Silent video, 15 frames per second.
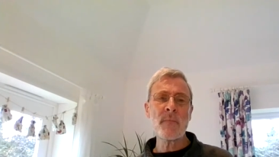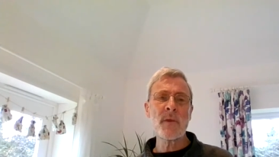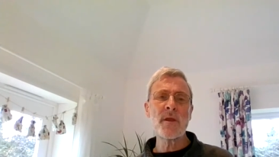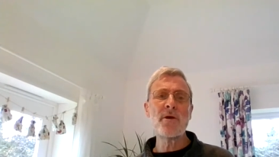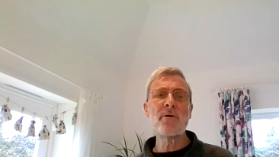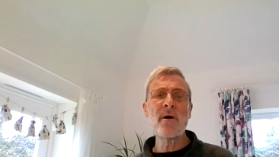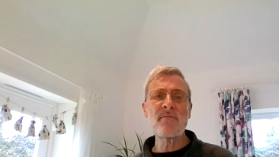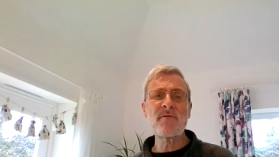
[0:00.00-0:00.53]

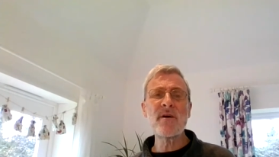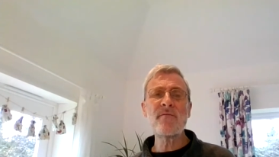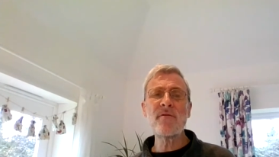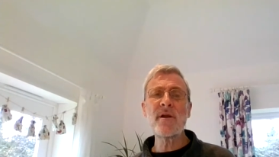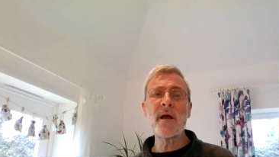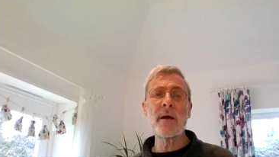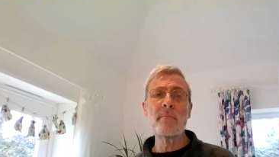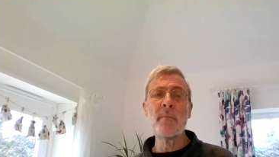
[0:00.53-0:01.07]
You have given
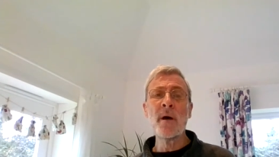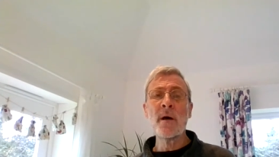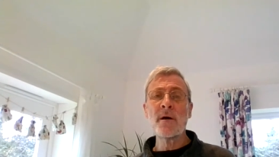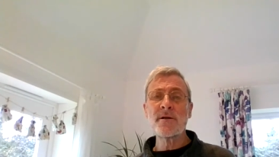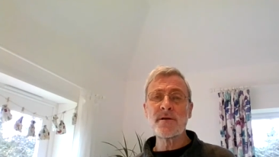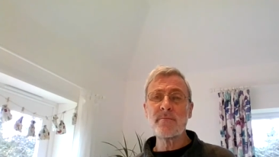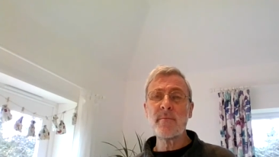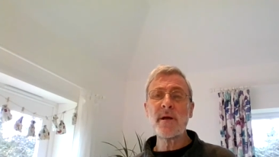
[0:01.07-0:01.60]
him
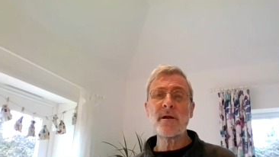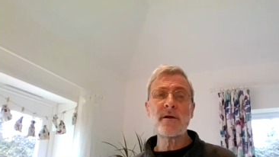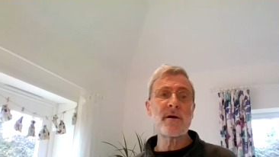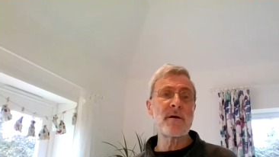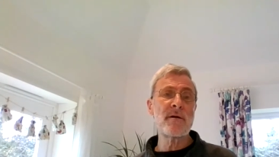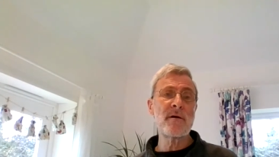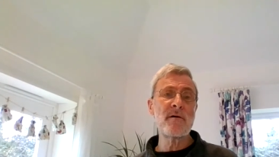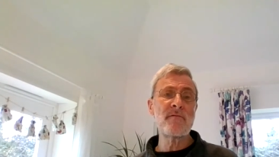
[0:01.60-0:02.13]

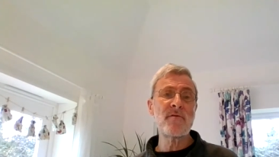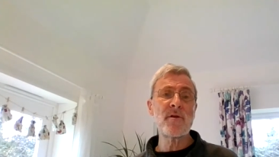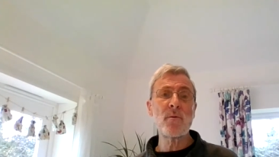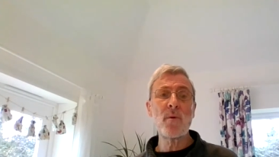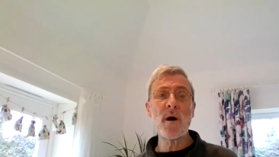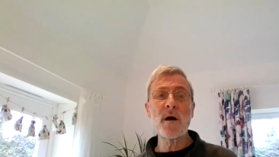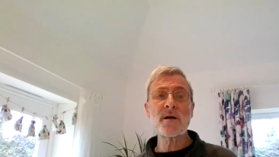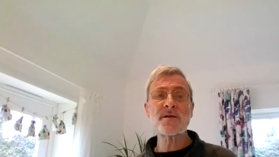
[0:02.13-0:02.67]
dominion over the
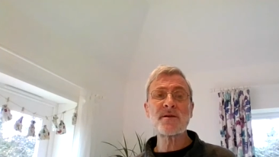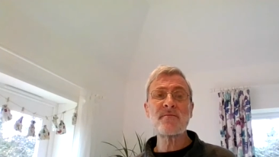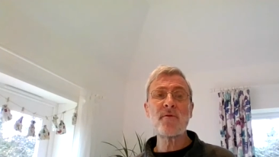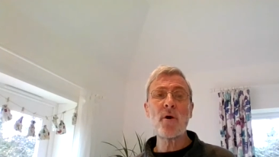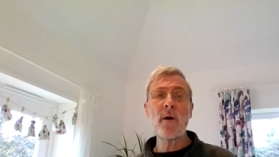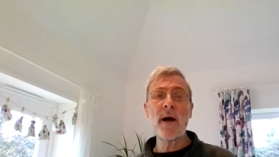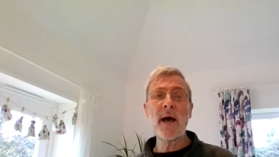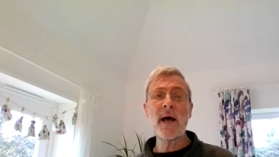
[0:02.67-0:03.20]
works of
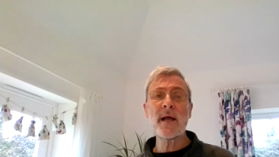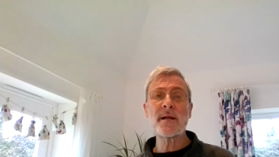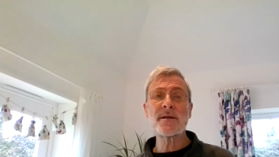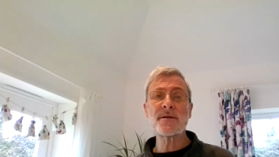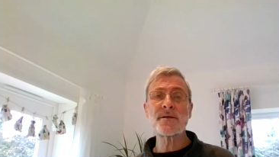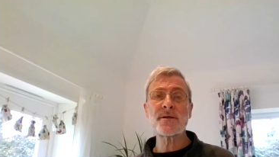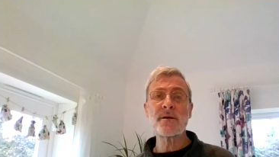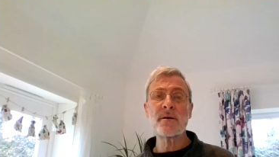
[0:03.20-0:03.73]
your
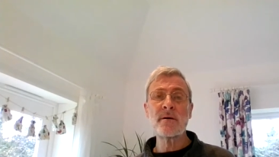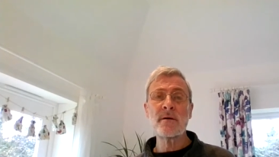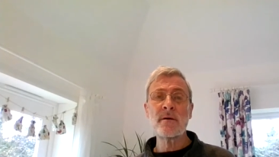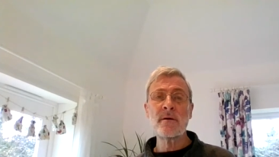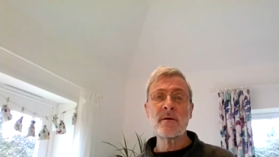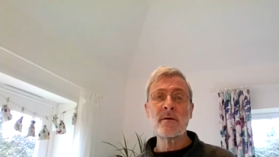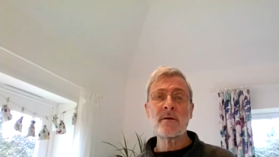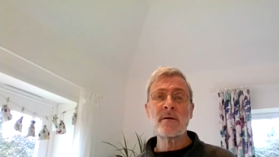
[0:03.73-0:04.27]
hands
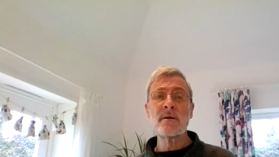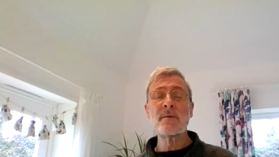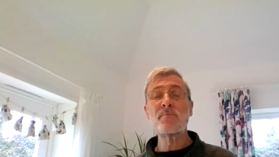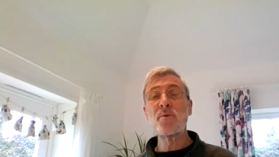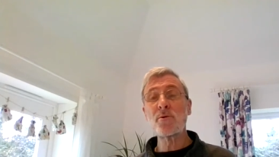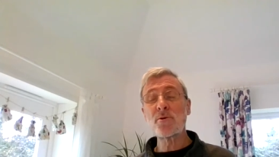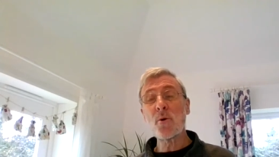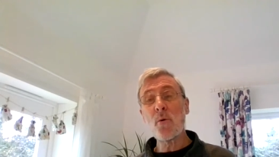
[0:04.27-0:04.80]
and
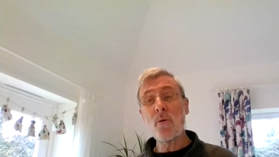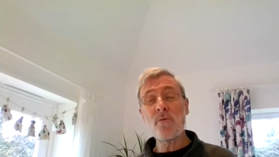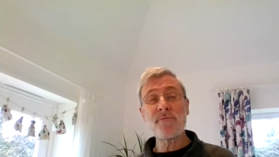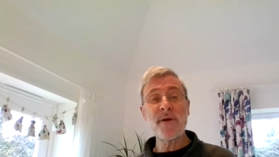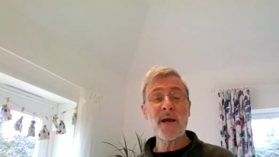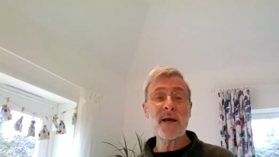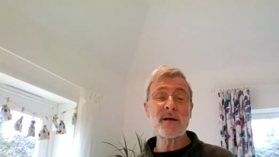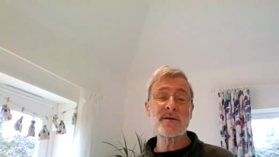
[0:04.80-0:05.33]
put all
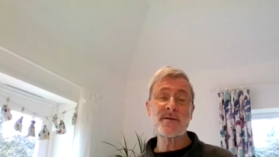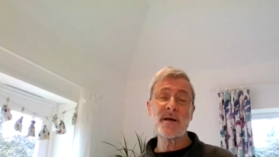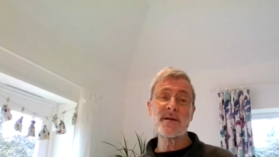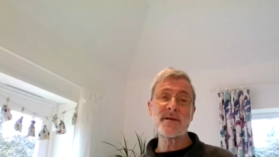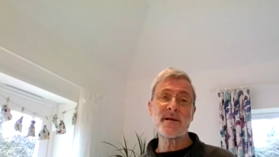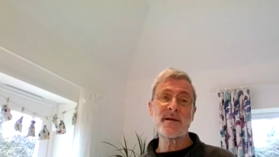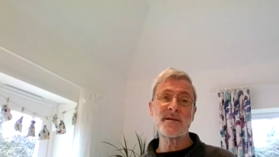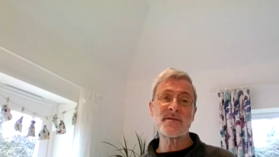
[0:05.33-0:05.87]
things
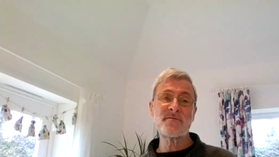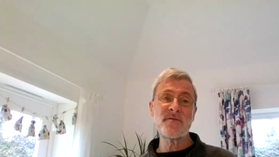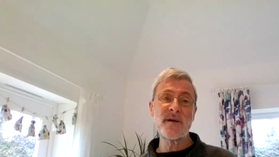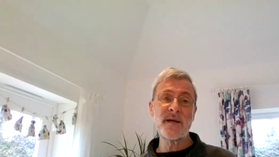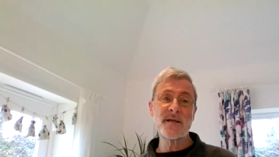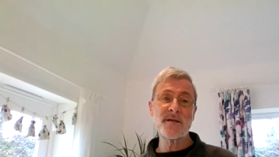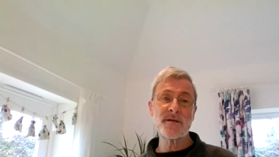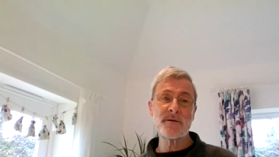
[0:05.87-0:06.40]
under his
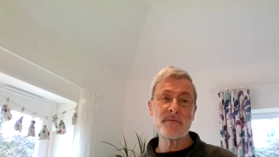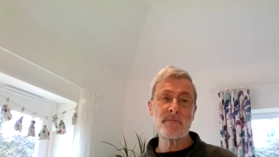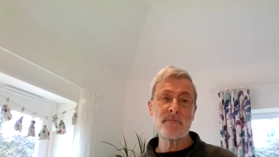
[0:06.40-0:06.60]
feet.